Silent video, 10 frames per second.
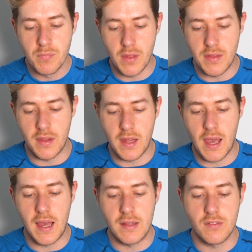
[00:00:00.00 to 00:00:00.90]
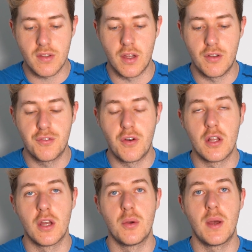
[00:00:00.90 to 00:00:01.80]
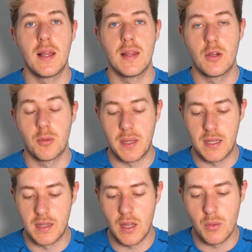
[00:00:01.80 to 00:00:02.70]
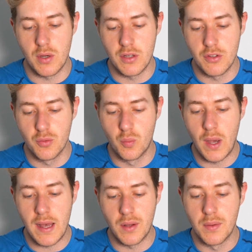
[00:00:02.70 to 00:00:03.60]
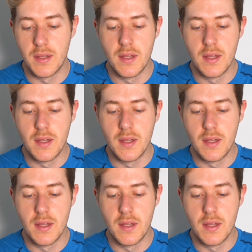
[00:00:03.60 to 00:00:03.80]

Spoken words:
and then the hands kind of follow a little bit lower as well.